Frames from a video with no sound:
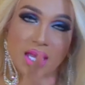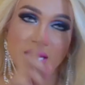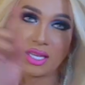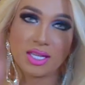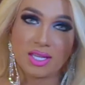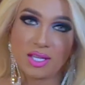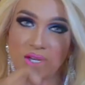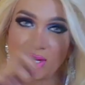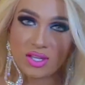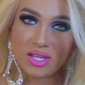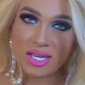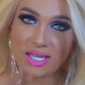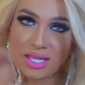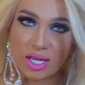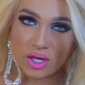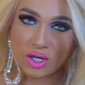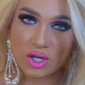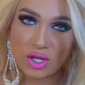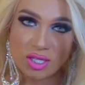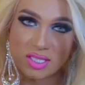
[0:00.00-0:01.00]
The little thing
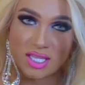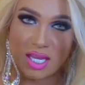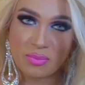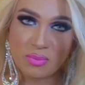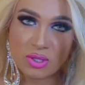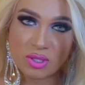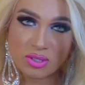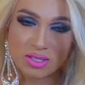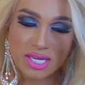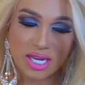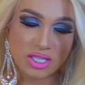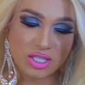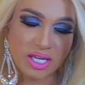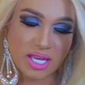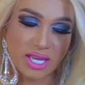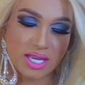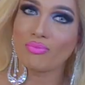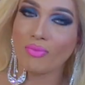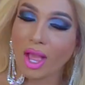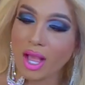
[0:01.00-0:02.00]
that curls up when you touch
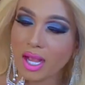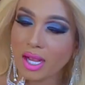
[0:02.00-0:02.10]
it.